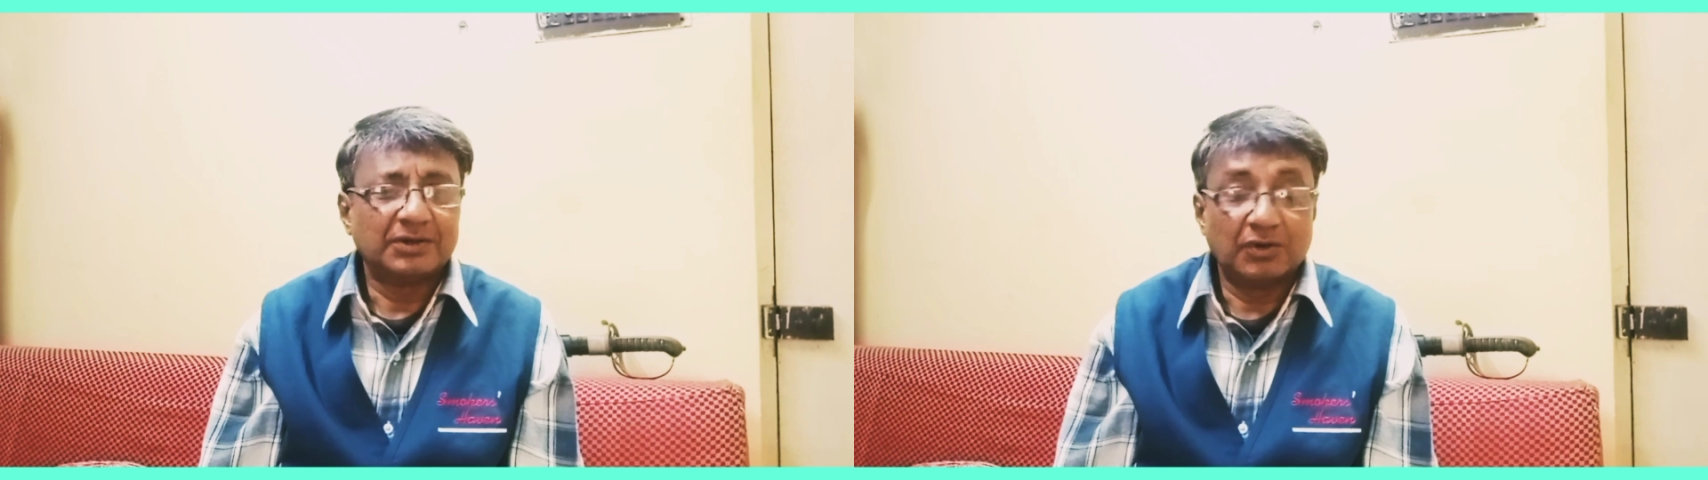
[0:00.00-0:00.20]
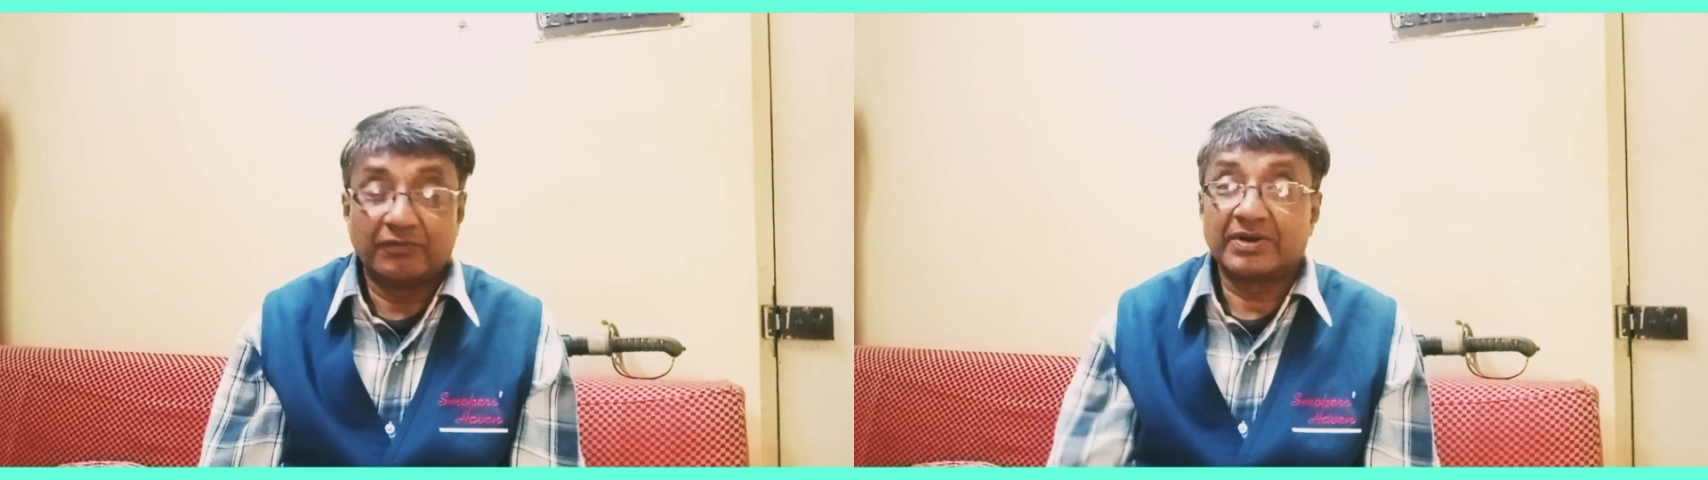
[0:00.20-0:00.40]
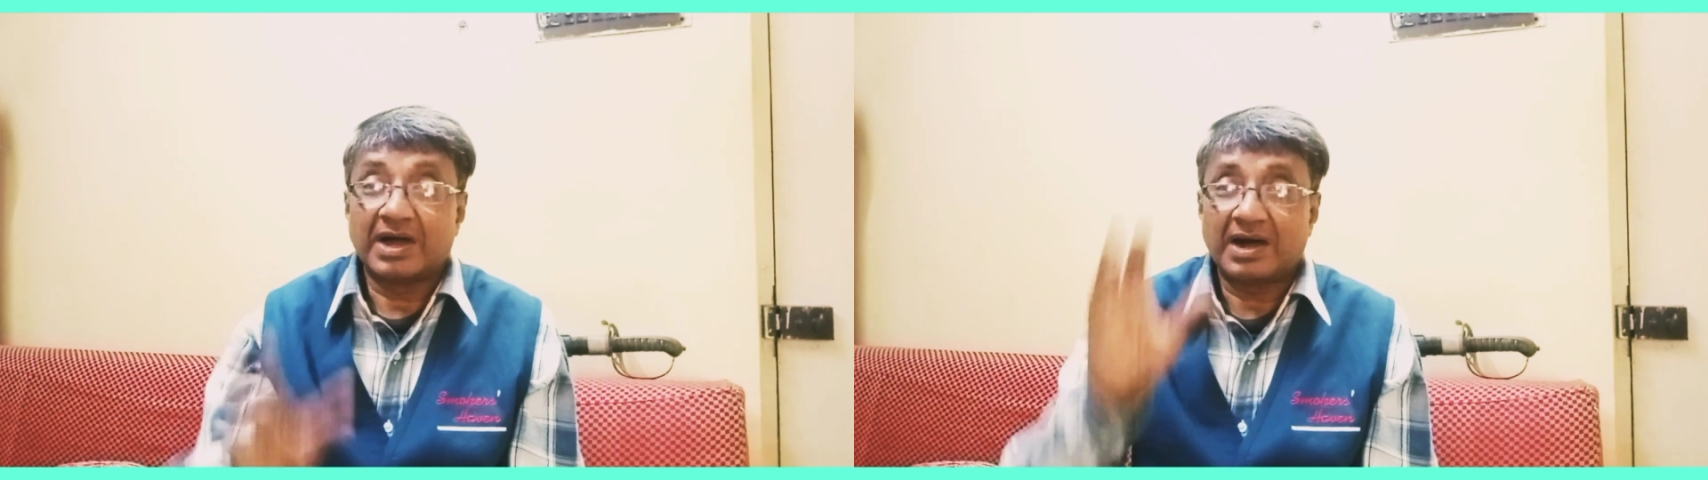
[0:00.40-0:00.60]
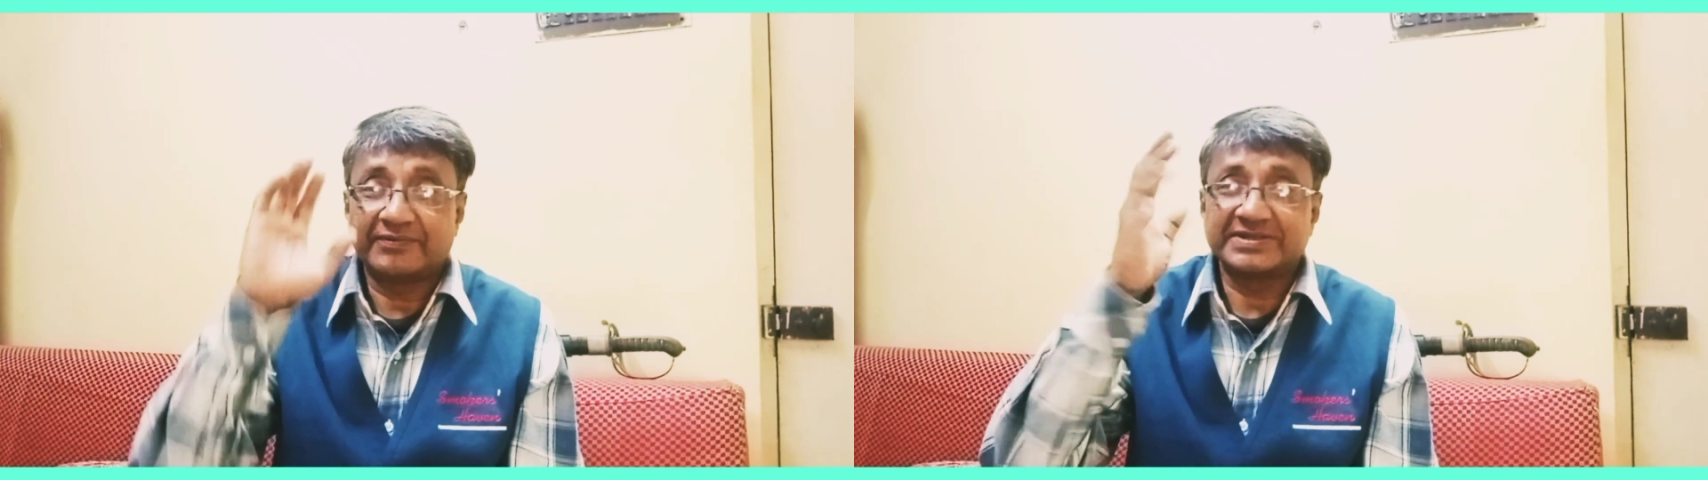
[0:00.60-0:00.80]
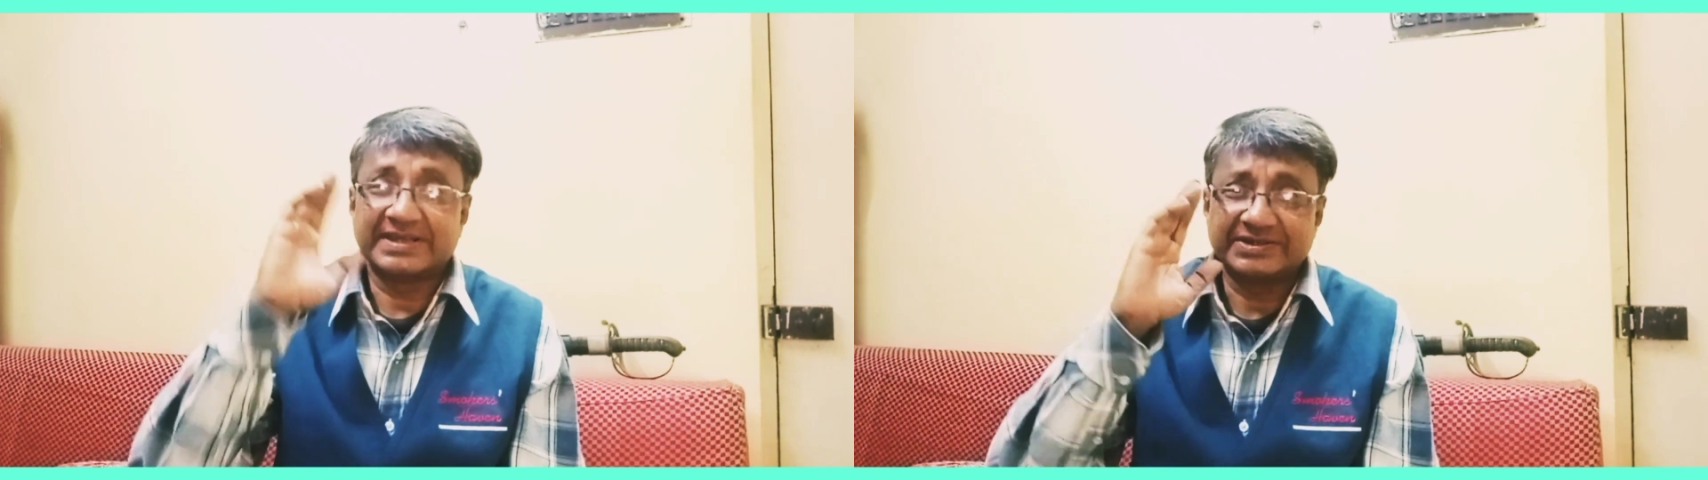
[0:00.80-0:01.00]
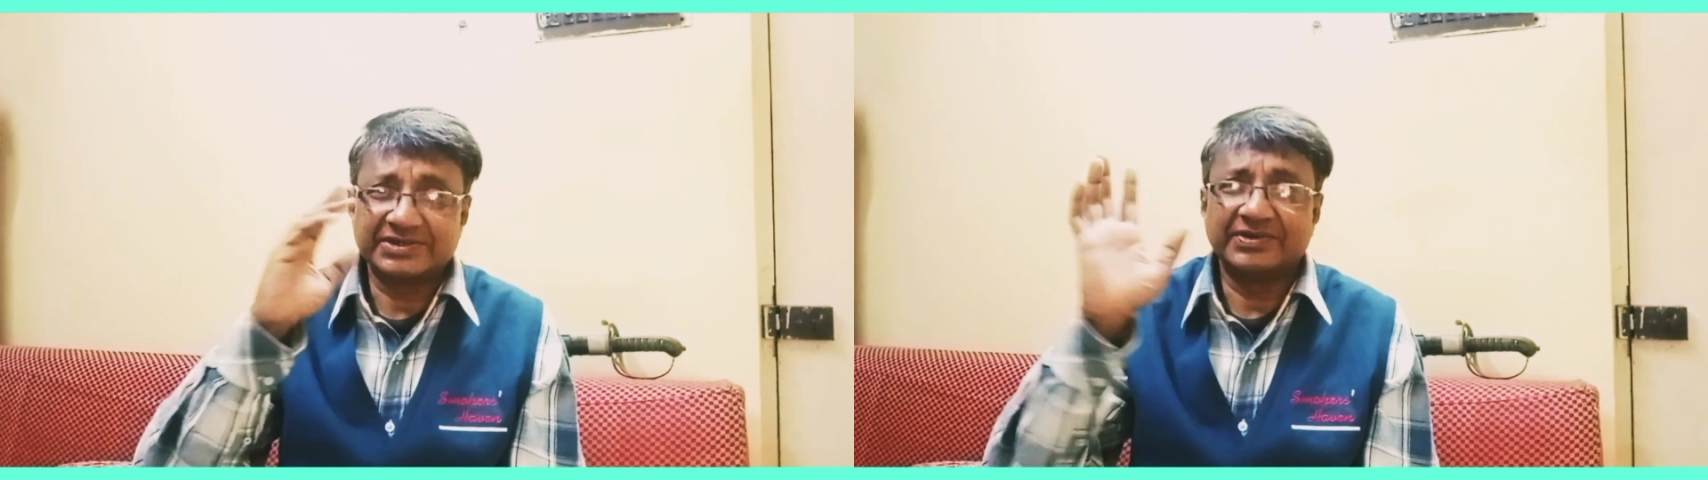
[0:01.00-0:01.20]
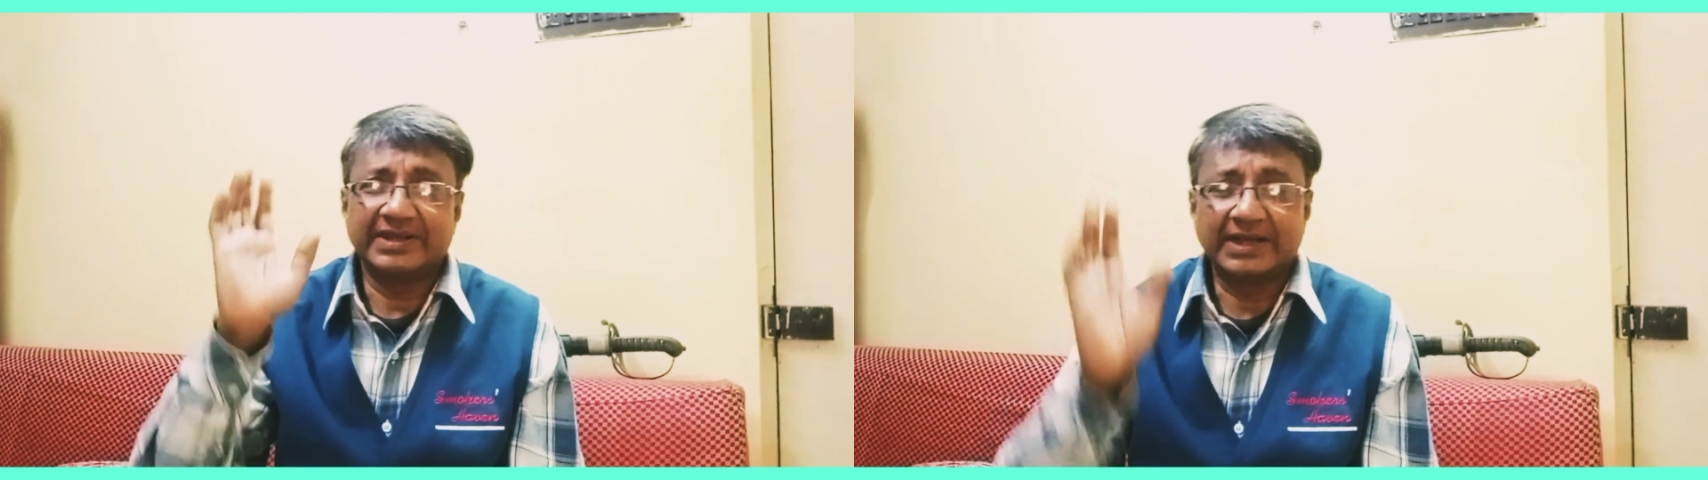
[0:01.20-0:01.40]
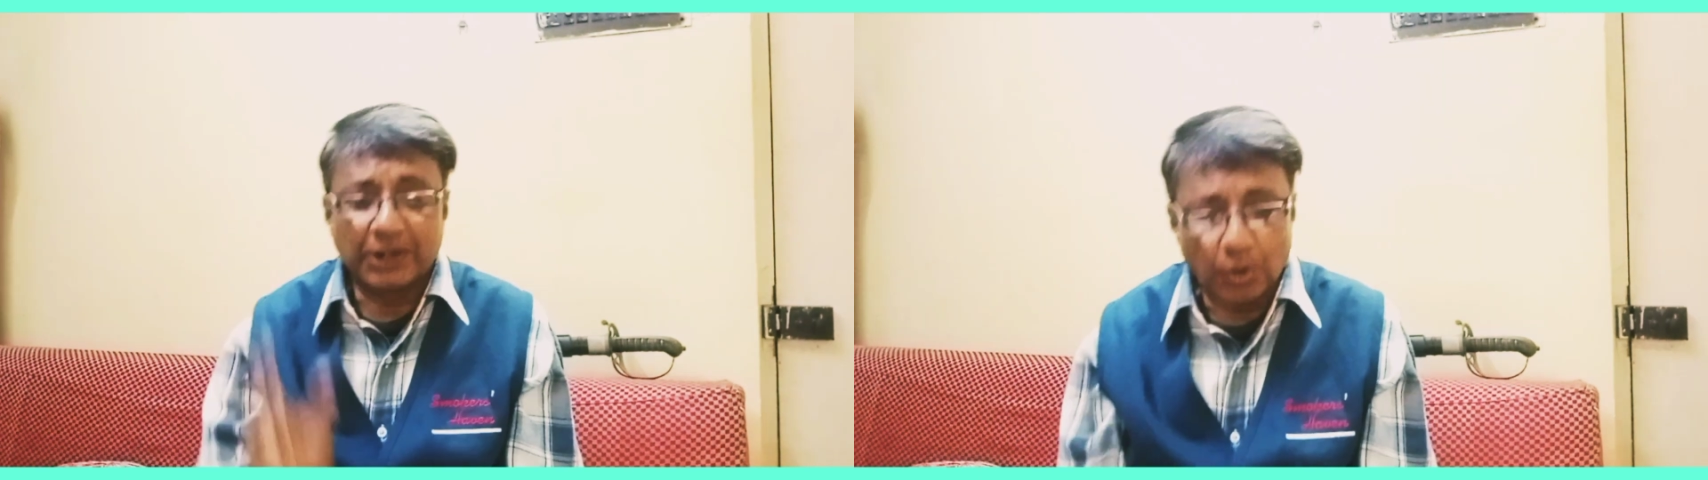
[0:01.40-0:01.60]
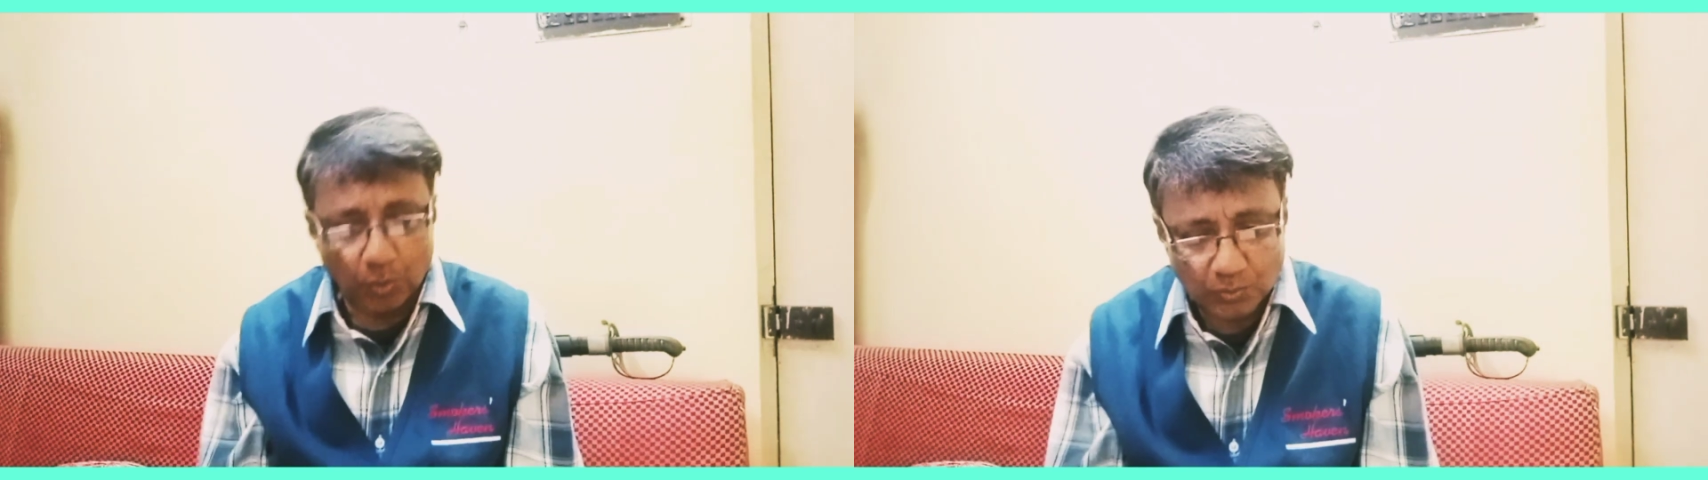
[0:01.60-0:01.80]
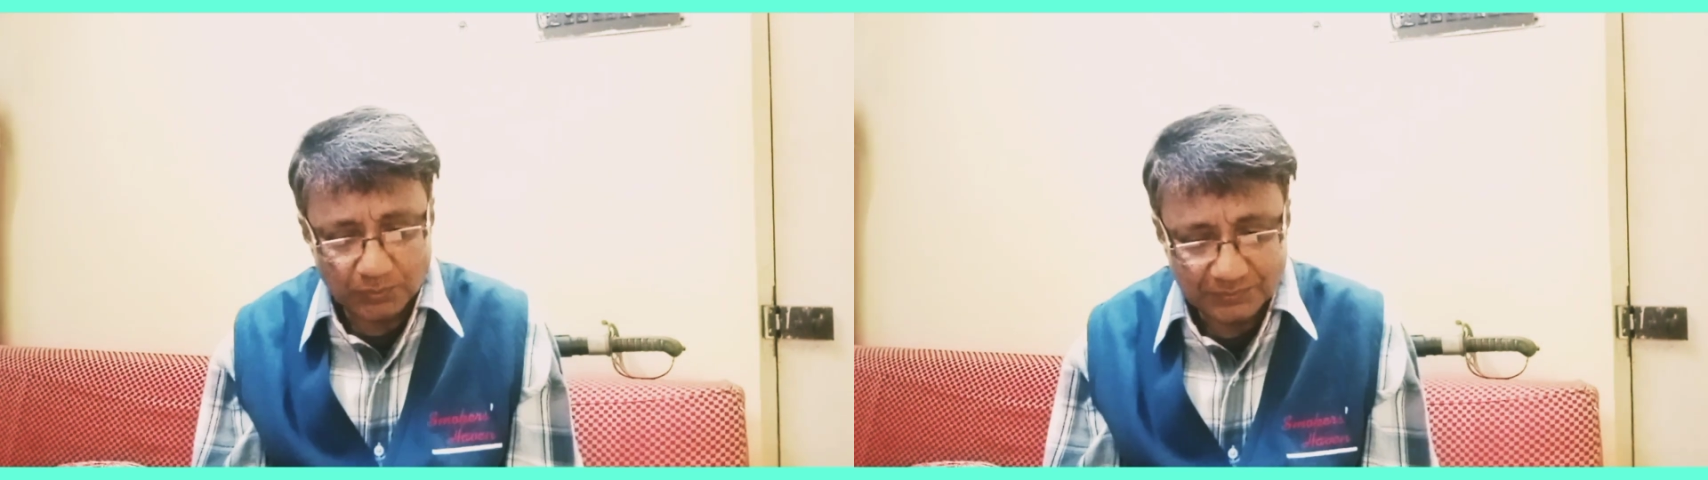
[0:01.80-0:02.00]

over half a century ago,